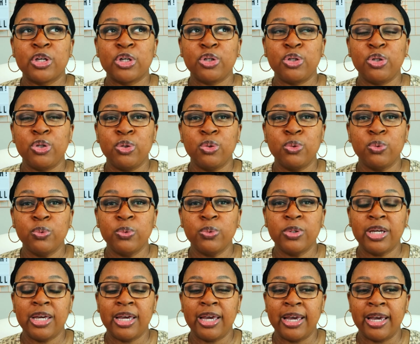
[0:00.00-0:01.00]
You
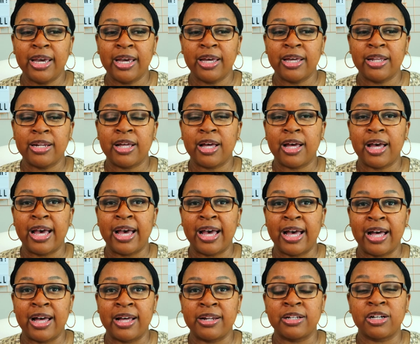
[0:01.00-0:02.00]
can
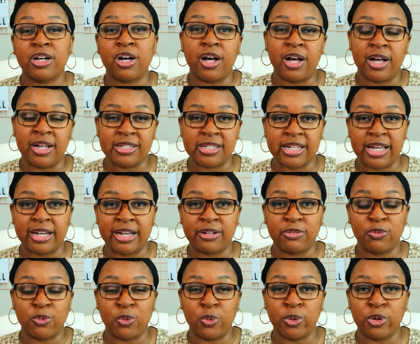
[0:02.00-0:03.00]
add a contact
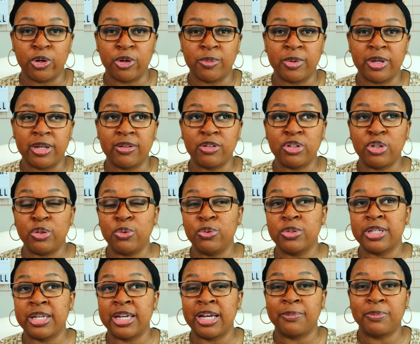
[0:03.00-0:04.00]
form
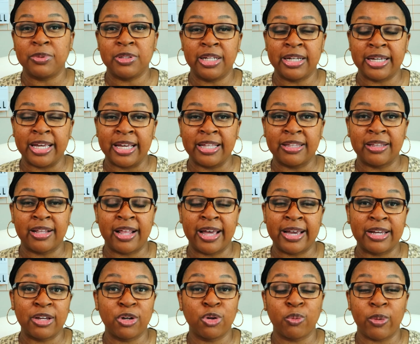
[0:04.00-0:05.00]
using a plugin
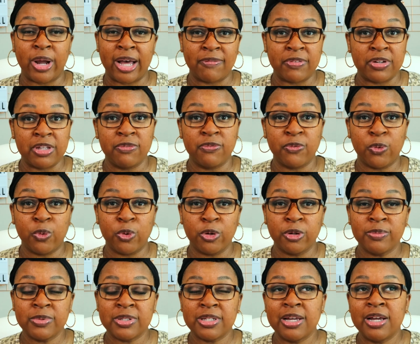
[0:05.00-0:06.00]
like Gravity
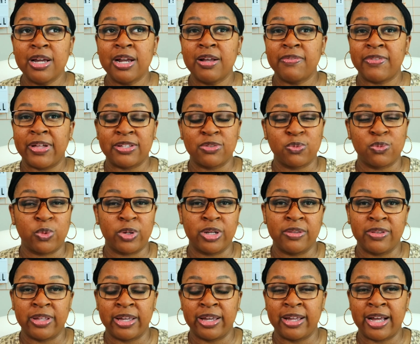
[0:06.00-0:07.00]
Forms. That's one
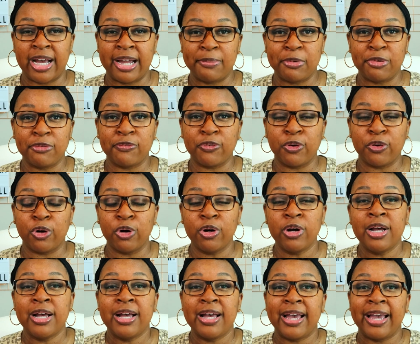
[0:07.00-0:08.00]
that I prefer.
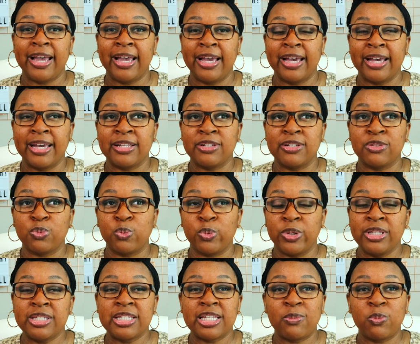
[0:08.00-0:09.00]
And
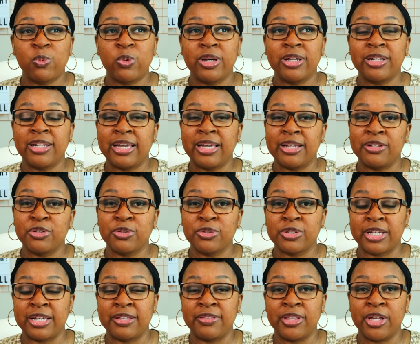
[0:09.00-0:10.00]
when someone enters
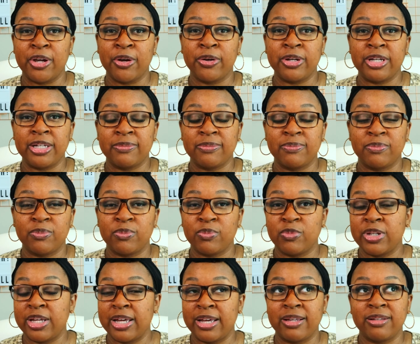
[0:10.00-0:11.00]
in their
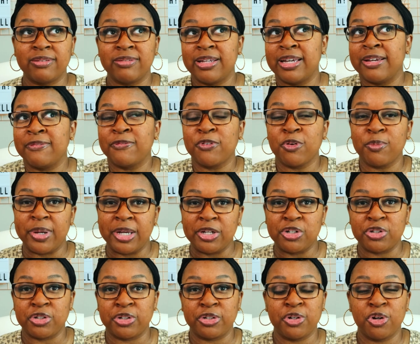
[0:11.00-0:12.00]

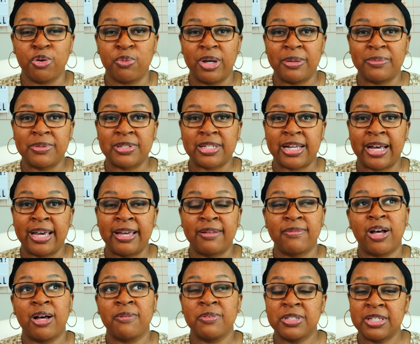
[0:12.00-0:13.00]
information on your website,
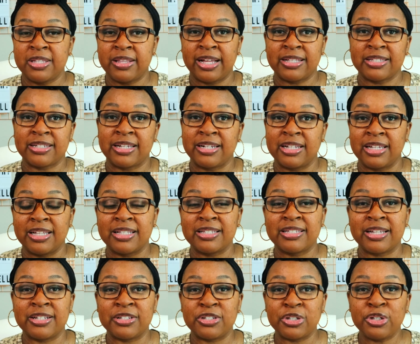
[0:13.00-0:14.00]
obviously that's going to get
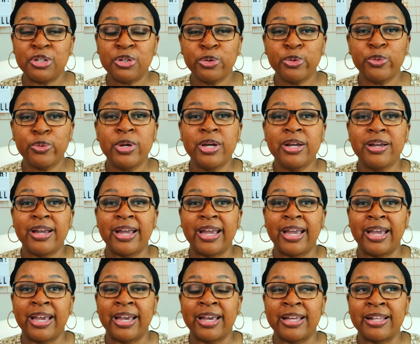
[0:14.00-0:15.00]
sent to you.
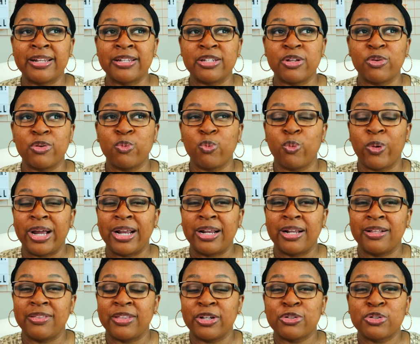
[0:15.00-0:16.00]
And
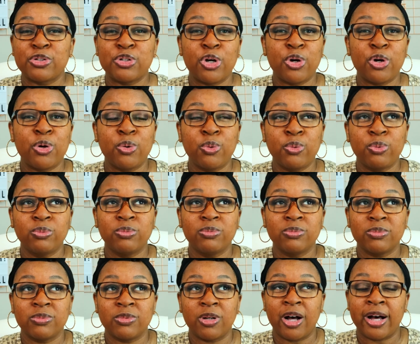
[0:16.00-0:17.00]
there's no
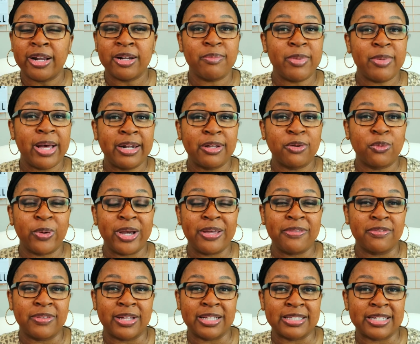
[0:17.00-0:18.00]
automatic way
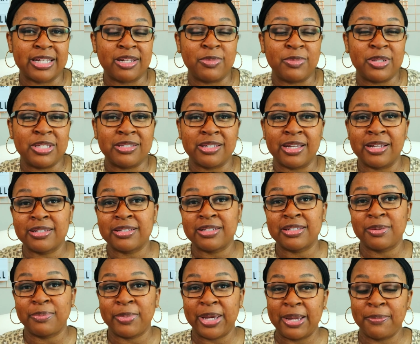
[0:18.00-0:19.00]
that that's going to be sent
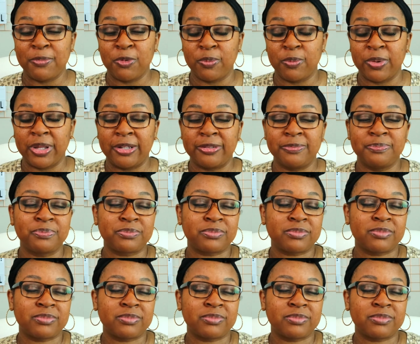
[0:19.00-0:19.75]
to Paperbell.